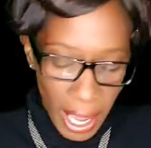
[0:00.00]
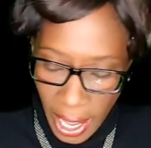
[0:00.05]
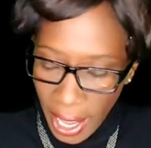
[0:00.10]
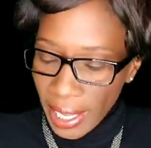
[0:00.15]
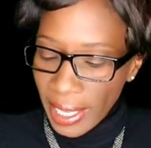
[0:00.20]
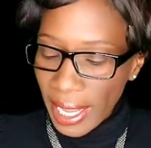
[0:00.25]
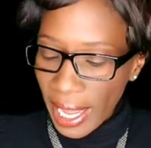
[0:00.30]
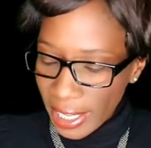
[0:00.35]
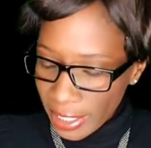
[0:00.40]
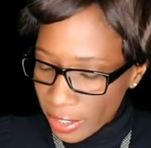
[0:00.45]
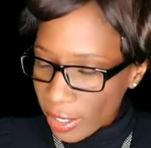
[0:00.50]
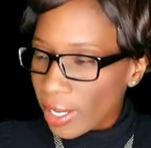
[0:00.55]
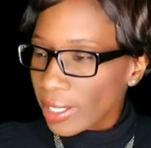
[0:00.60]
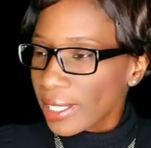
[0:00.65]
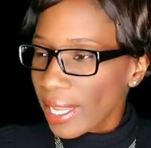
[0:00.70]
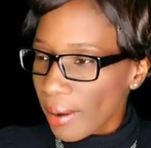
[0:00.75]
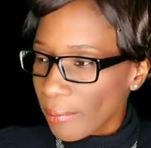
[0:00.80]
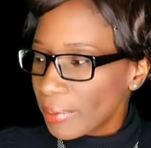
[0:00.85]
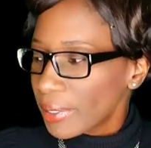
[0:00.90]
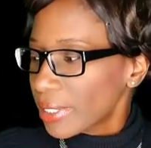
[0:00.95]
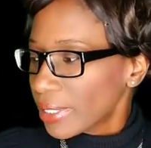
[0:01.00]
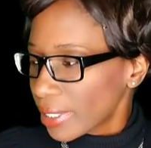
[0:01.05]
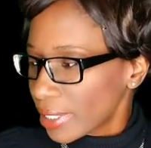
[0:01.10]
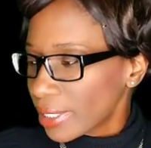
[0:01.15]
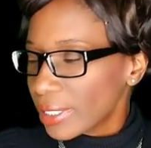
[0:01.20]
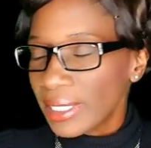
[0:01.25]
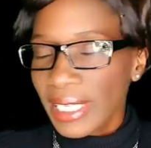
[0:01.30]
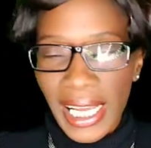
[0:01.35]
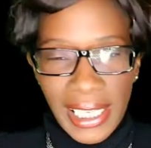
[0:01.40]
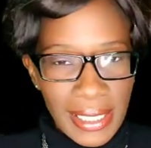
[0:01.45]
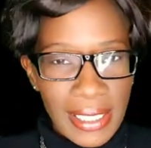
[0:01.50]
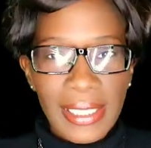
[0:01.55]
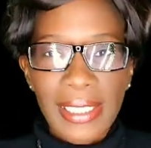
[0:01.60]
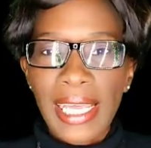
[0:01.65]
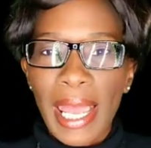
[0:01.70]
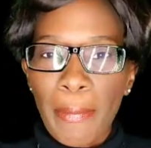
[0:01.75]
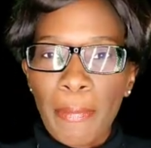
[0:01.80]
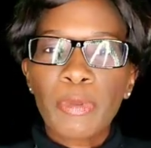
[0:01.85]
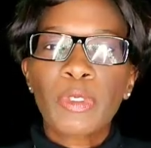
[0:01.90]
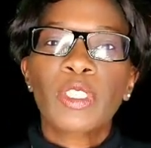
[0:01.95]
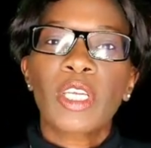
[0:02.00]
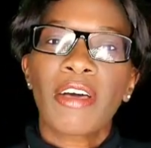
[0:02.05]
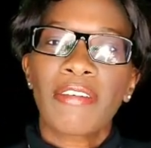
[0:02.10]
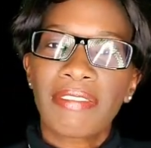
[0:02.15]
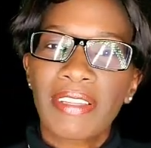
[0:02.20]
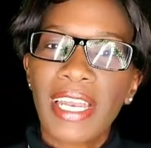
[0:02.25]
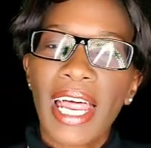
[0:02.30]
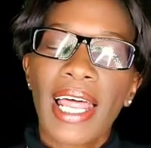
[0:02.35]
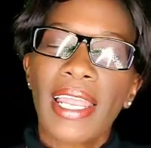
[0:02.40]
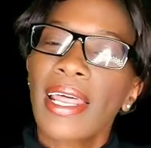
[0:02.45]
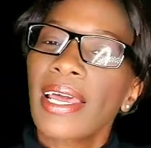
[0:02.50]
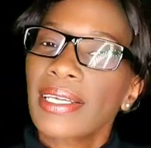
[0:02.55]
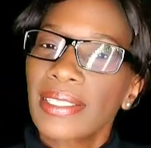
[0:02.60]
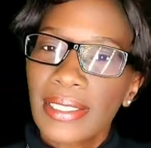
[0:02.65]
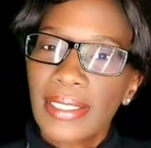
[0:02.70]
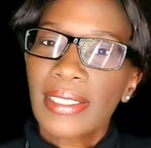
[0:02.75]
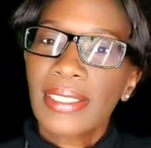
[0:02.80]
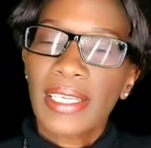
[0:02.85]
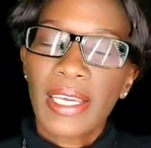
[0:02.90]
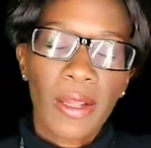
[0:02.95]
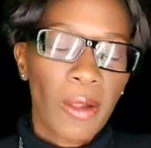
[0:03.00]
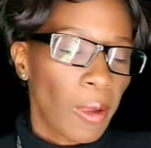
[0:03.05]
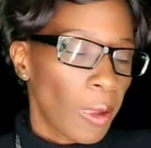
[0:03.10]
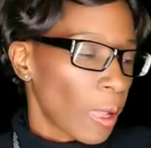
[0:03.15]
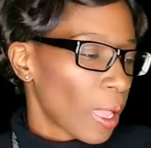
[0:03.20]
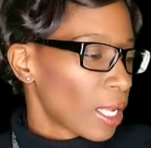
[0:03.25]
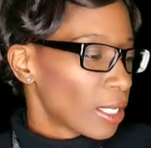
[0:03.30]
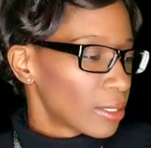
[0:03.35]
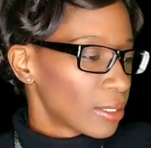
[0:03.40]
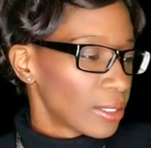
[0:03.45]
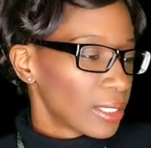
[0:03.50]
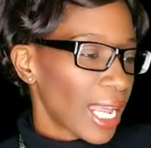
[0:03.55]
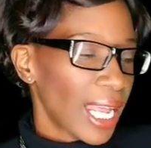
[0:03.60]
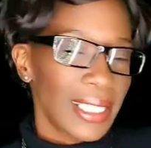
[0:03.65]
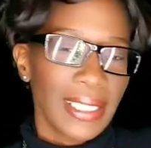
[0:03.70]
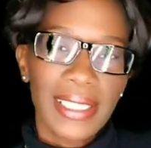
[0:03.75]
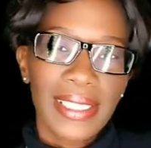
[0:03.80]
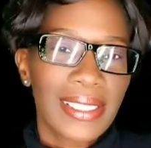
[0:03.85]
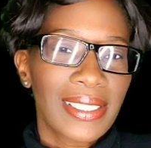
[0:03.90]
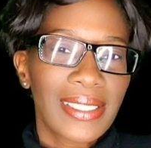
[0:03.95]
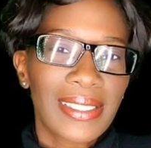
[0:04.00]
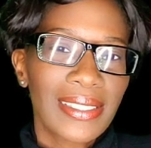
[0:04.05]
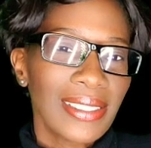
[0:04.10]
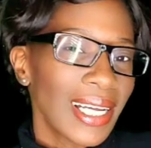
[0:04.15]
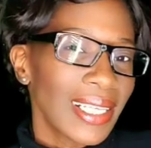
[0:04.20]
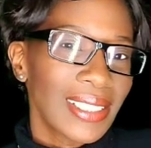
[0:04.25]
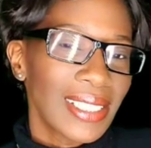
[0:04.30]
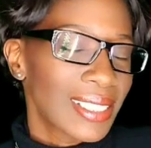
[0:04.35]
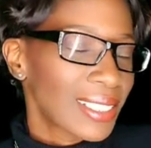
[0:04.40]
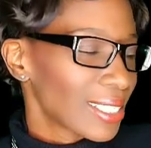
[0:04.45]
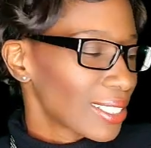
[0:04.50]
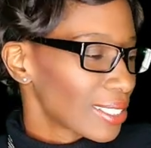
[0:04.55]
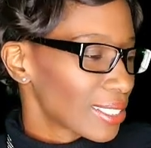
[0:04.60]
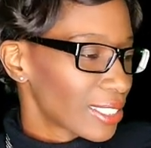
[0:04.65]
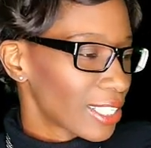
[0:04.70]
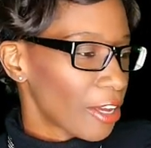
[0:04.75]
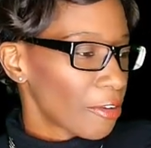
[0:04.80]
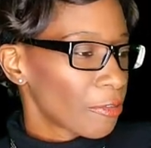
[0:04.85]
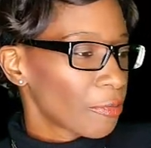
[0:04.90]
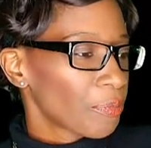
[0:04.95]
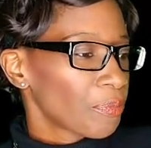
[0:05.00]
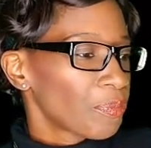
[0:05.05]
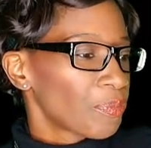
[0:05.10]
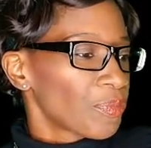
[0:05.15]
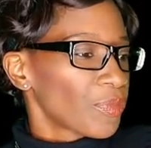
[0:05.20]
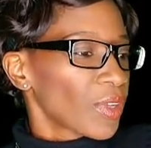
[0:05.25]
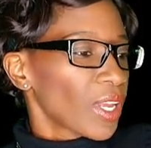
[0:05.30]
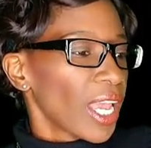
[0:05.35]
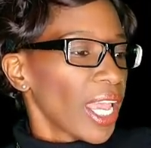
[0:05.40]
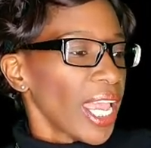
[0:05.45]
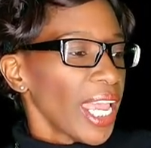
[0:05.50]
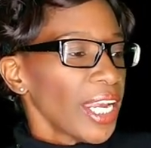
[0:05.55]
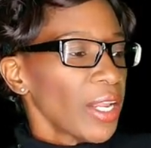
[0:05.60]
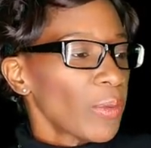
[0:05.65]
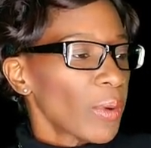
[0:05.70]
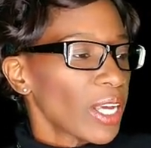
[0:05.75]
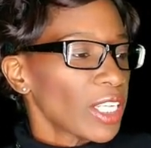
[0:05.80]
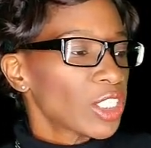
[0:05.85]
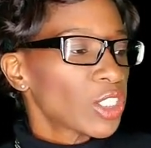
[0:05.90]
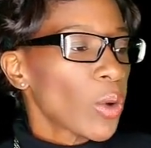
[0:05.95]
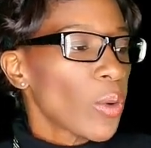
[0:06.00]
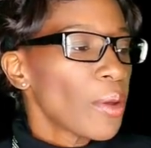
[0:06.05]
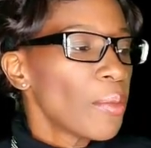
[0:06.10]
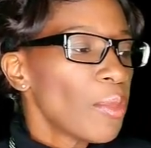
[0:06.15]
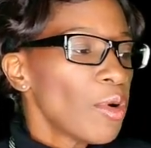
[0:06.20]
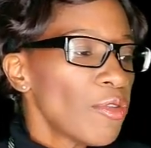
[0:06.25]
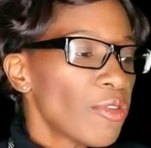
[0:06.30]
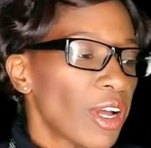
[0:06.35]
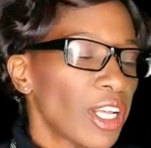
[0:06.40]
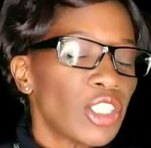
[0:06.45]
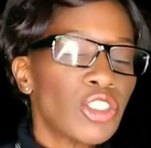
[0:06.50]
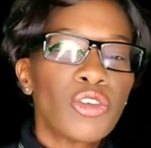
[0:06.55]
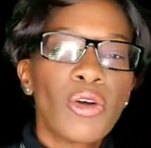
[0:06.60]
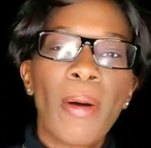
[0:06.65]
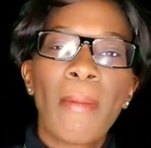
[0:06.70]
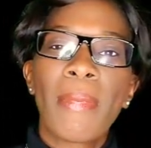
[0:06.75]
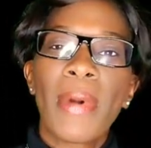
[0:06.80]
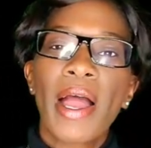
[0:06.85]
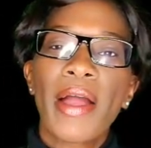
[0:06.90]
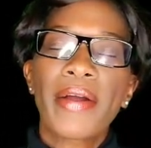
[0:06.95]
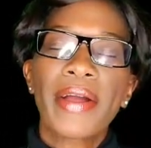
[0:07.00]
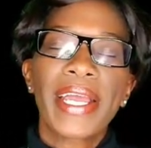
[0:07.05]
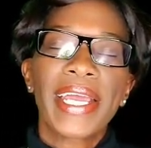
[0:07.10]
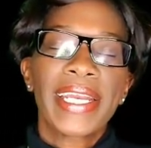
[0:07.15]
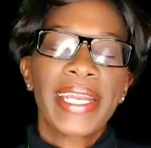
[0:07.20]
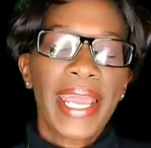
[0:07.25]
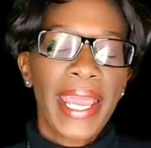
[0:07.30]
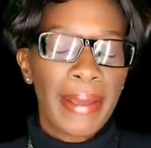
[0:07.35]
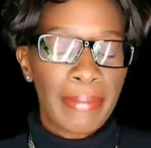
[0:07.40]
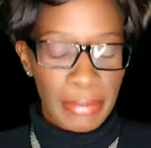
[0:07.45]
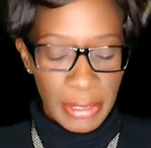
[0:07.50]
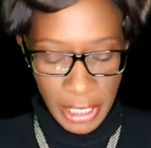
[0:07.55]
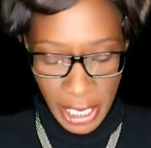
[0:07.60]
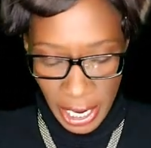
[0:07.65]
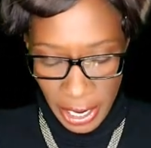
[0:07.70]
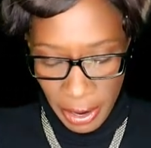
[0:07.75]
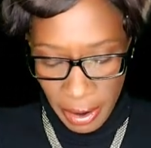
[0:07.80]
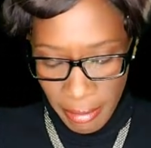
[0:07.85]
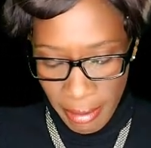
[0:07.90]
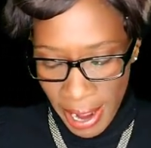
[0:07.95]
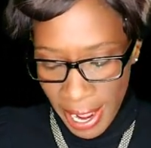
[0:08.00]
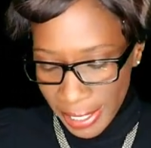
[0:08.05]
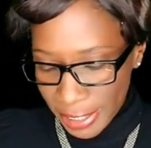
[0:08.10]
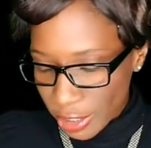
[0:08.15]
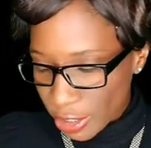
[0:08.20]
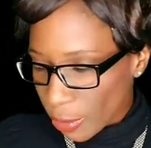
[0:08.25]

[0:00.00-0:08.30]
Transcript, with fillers: I, I thought that was a, that's the type of stuff that I like to see. Not this, not this other stuff. Anyway, so we move on to Amara and MJ, all right?